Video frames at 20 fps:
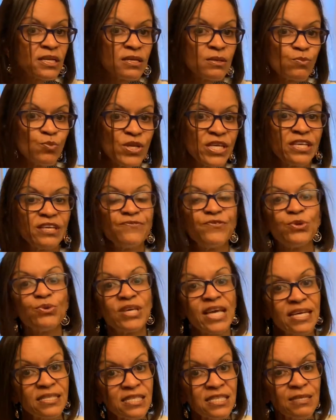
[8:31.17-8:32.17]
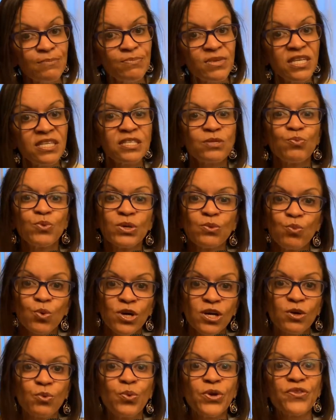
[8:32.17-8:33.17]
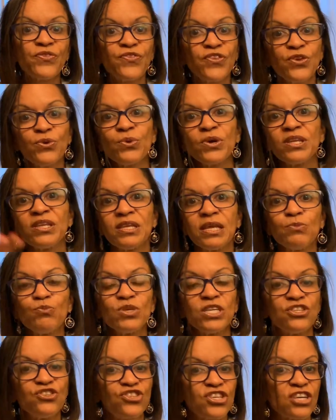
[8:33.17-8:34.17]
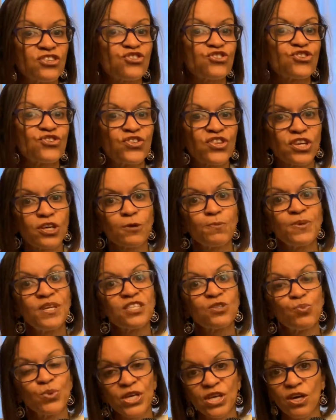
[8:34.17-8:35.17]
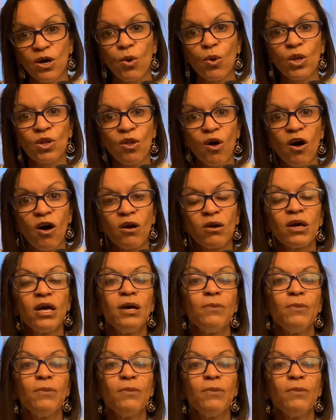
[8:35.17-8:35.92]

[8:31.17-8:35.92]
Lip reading: we give you guesstimates, we work with you, and then we adjust your therapy as we go along.